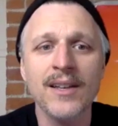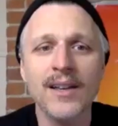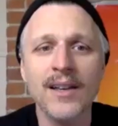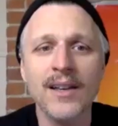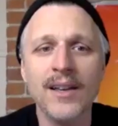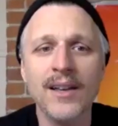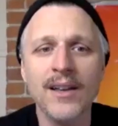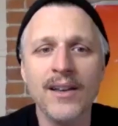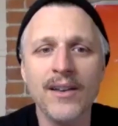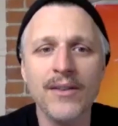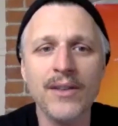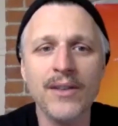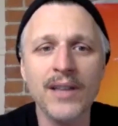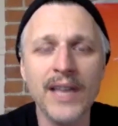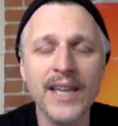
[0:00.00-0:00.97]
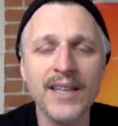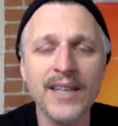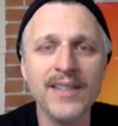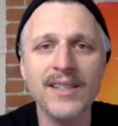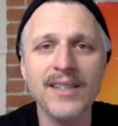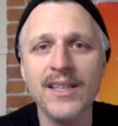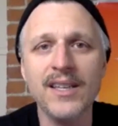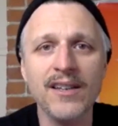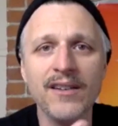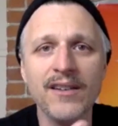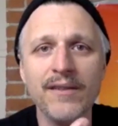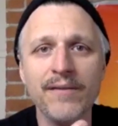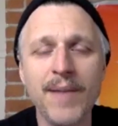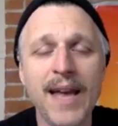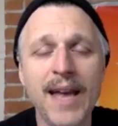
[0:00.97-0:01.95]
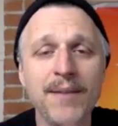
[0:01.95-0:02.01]
uh, the legacy
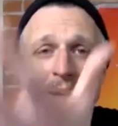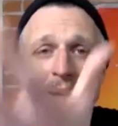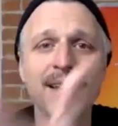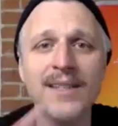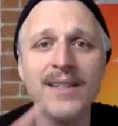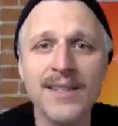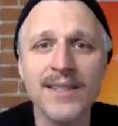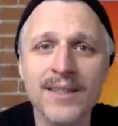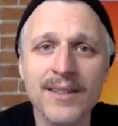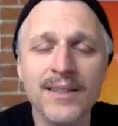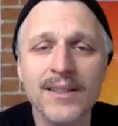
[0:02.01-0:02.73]
of Mad Max.